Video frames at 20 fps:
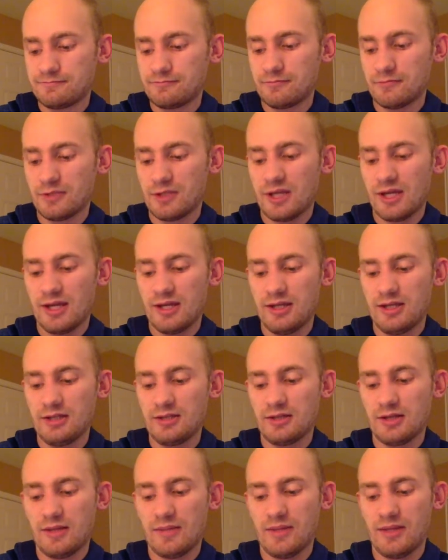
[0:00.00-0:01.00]
But yeah,
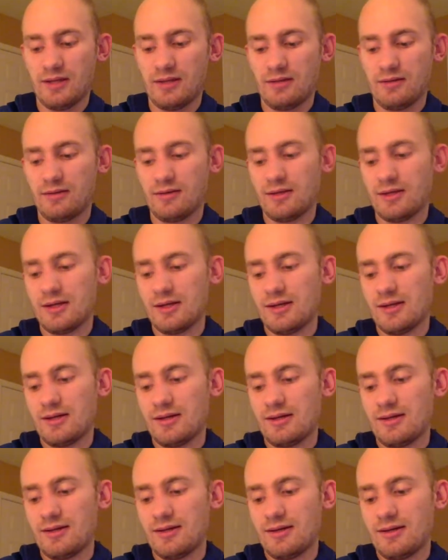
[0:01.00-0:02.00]
he's. I mean,
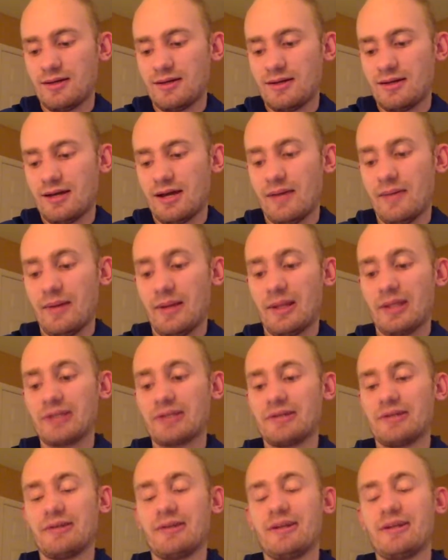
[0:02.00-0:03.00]

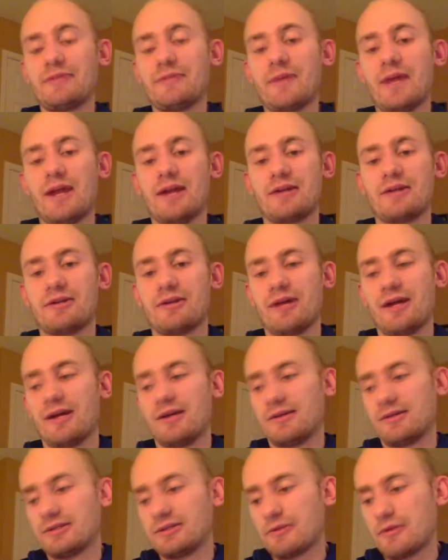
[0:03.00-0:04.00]
let's be honest here,
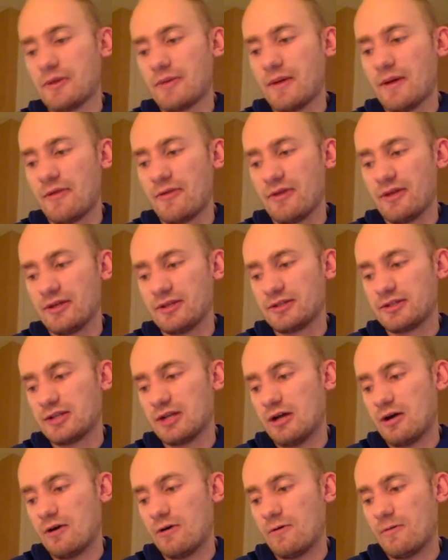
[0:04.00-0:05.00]
guys. Let's think about this.
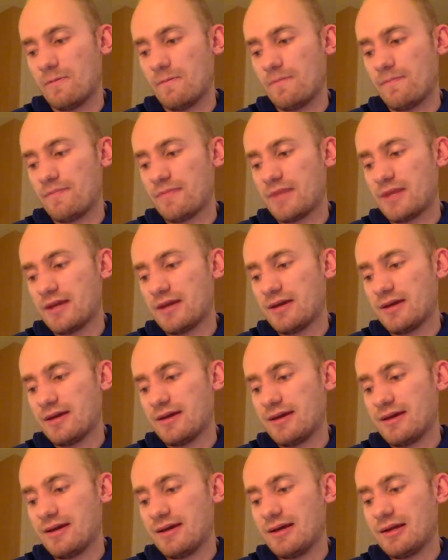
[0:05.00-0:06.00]
So,
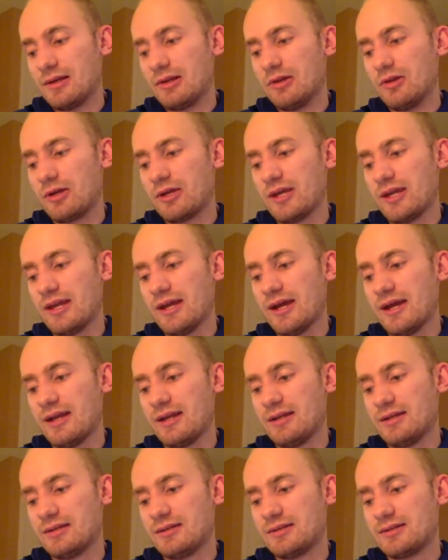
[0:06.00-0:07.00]
looking at
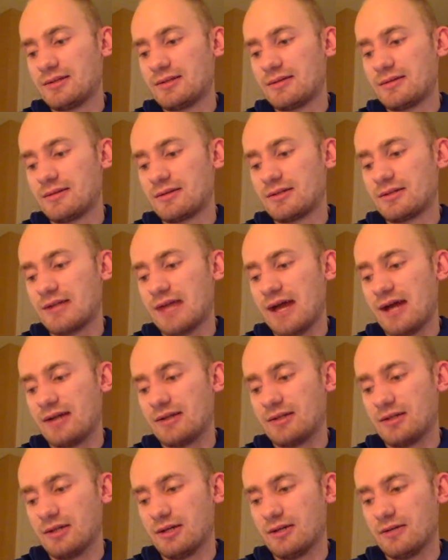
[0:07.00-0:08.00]
his
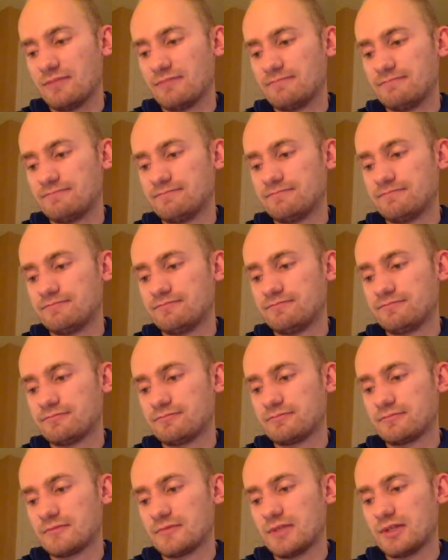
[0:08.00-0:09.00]
stats here,
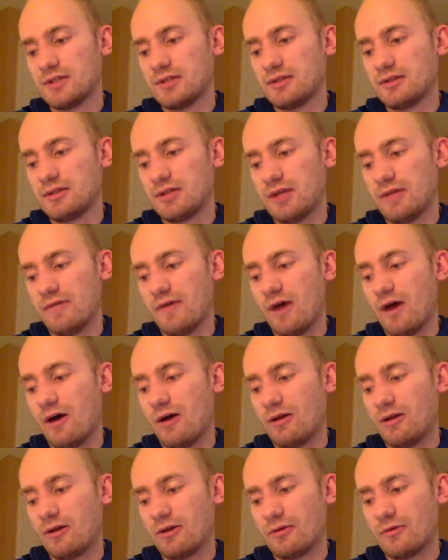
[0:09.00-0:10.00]

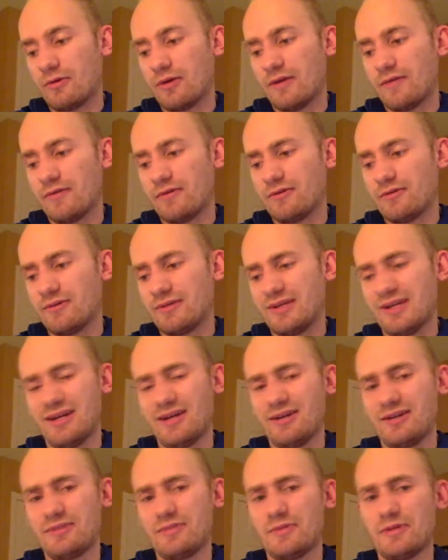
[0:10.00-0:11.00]
Sevel or whatever is that how
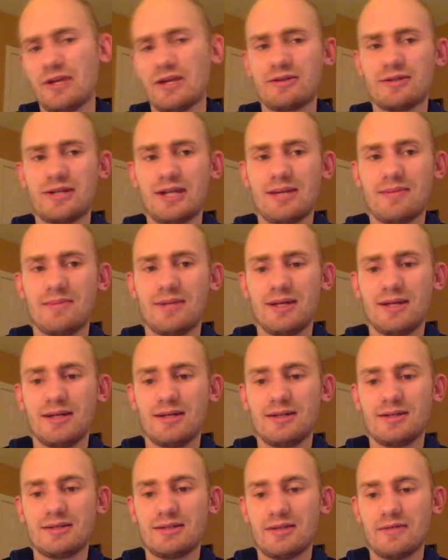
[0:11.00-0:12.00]
you pronounce his name?
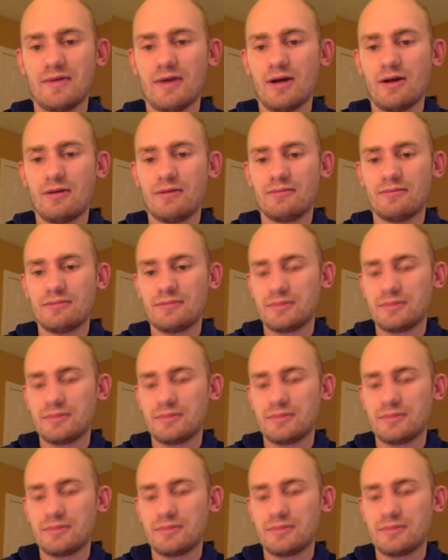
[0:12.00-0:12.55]
Sevel.